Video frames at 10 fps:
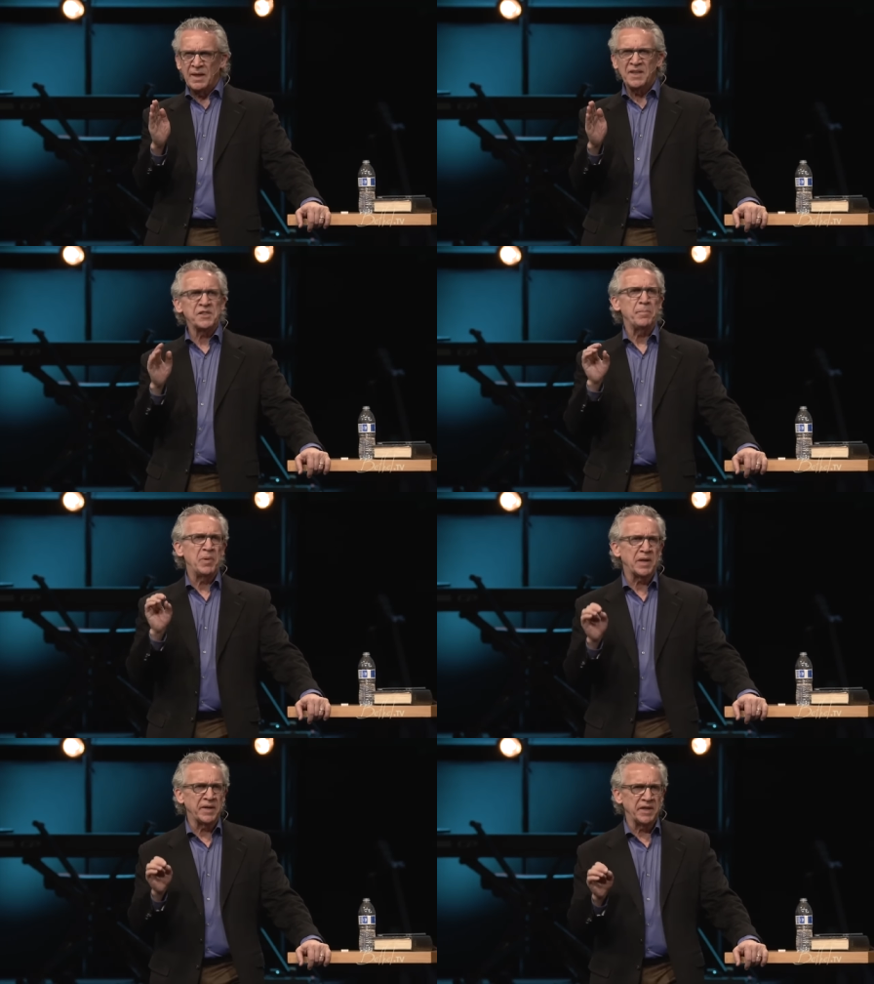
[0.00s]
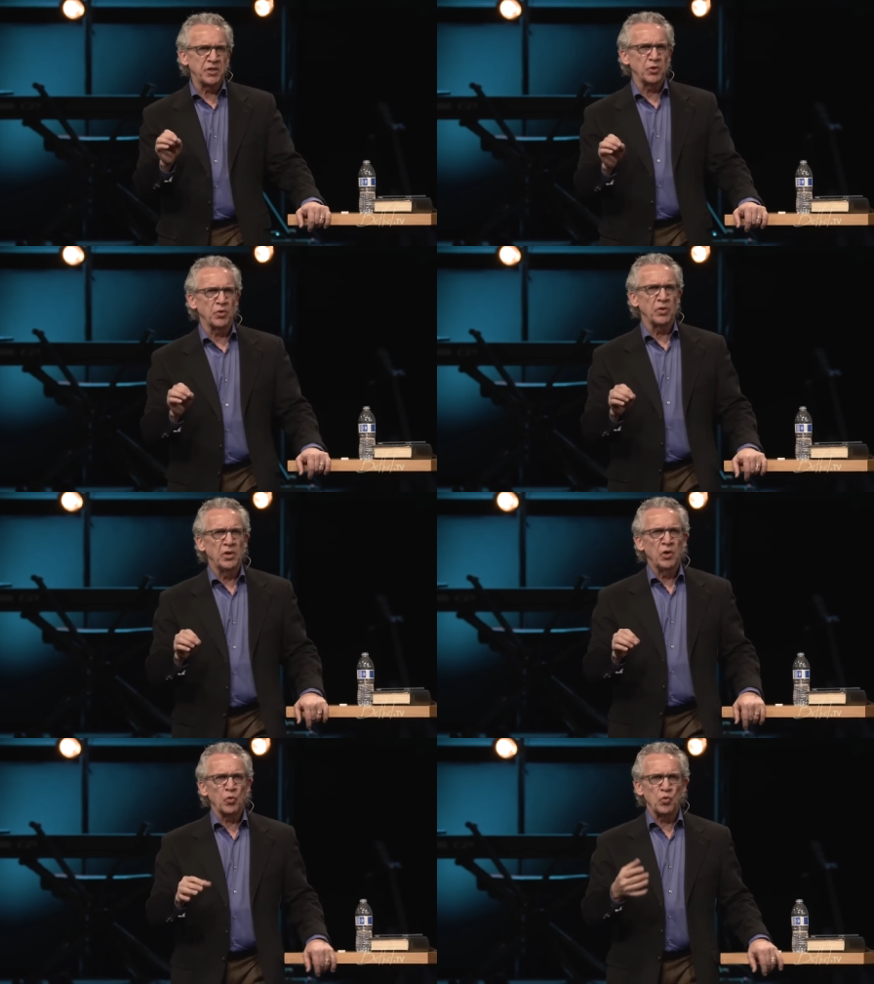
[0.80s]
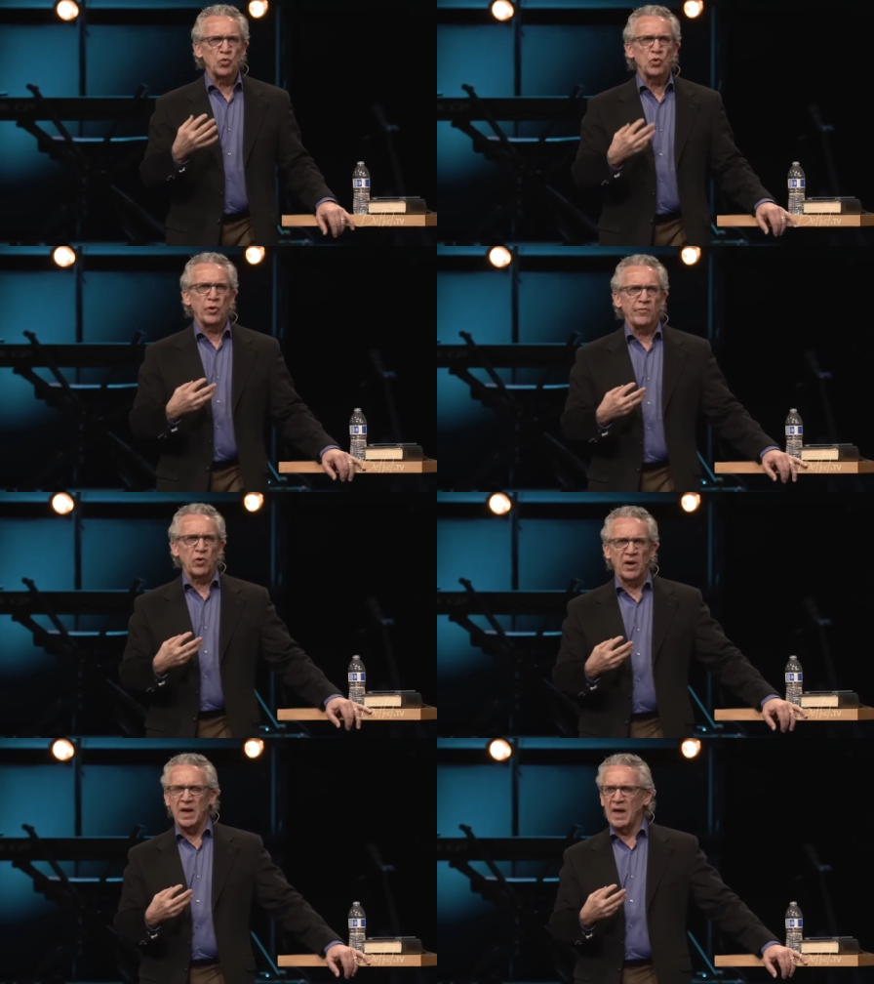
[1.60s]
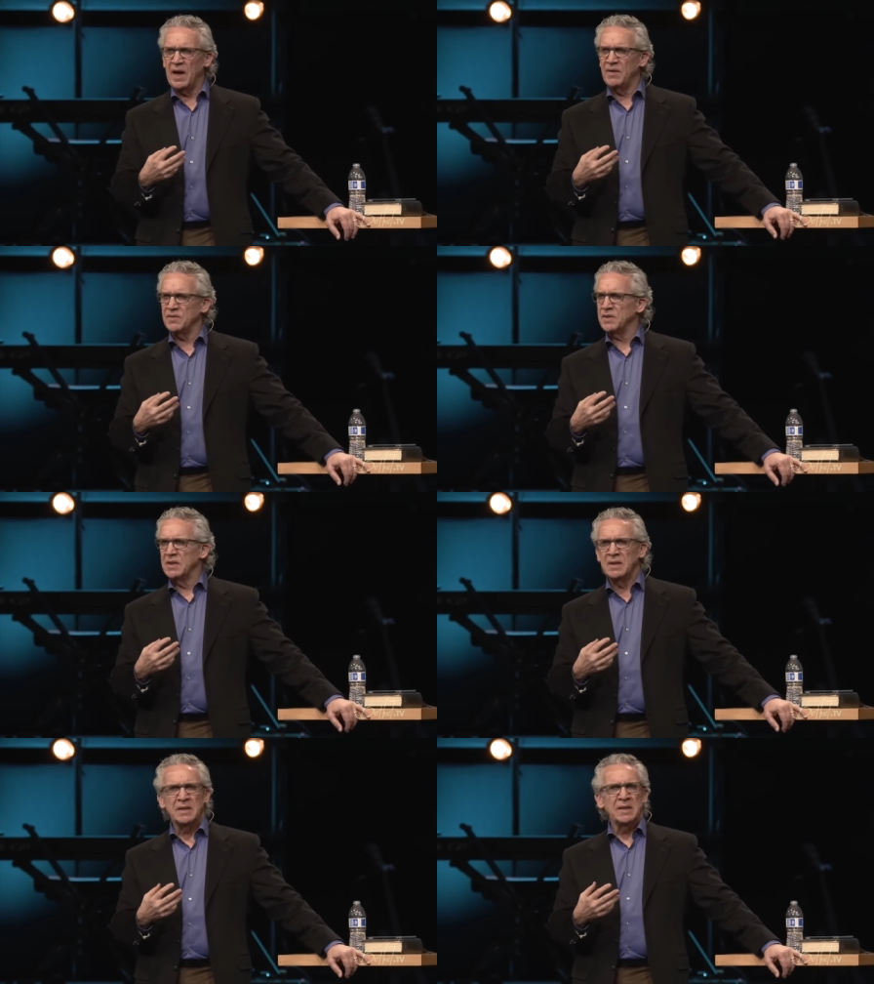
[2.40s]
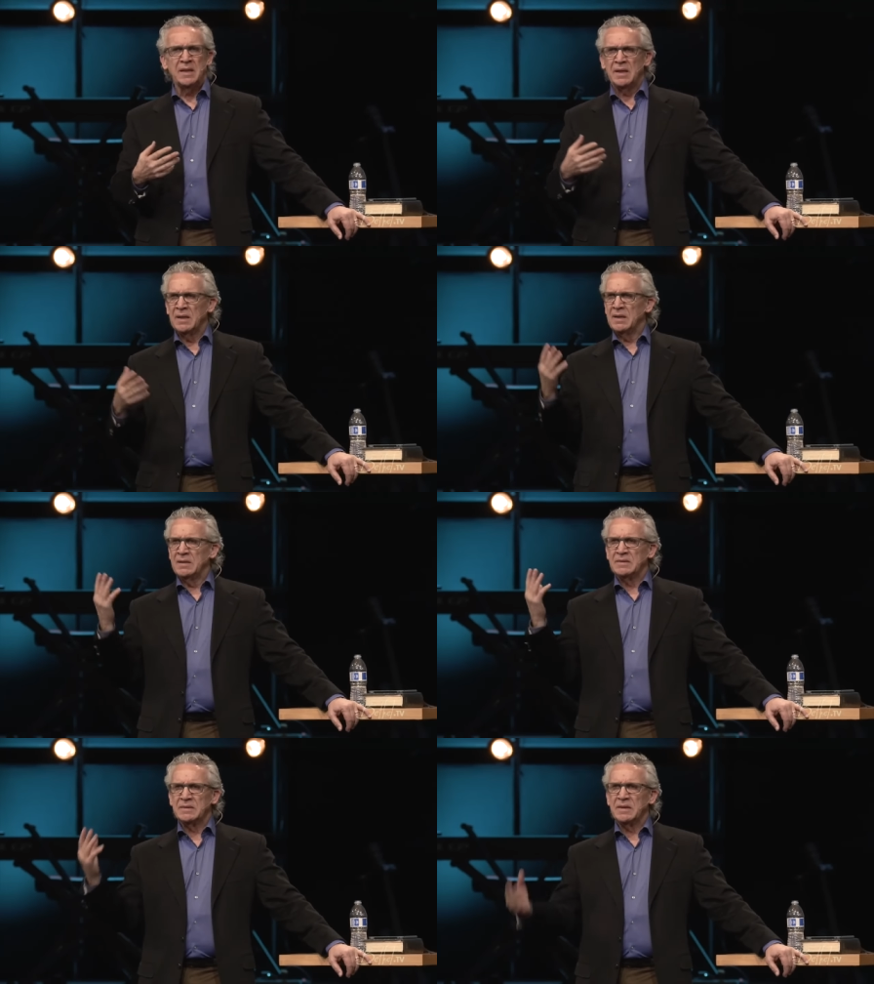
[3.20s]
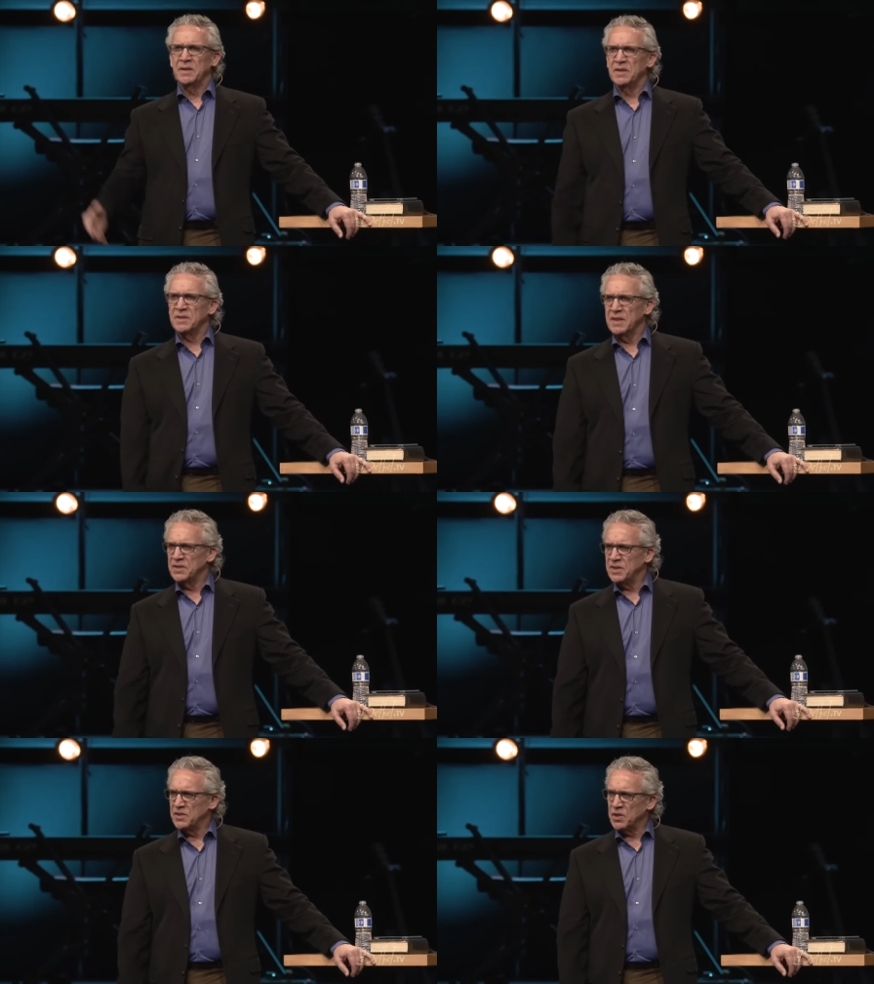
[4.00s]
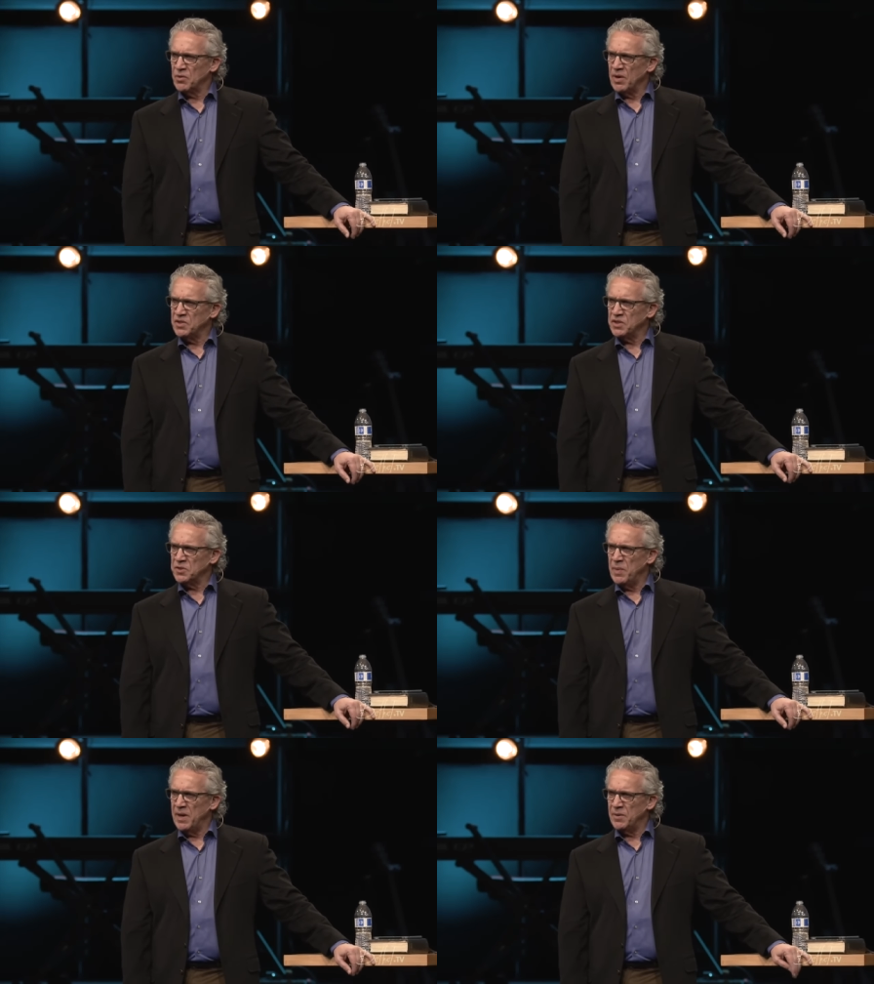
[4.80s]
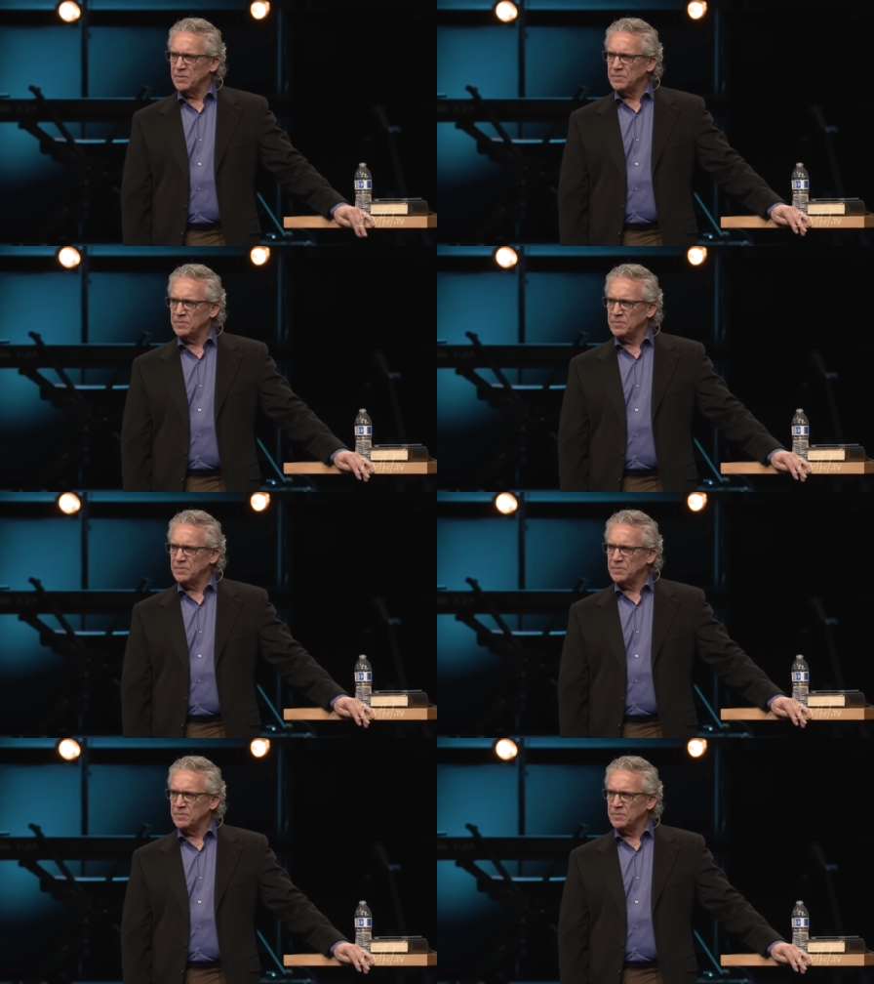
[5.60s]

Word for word: ability to rule over our lives, goodness, in such a gracious manner,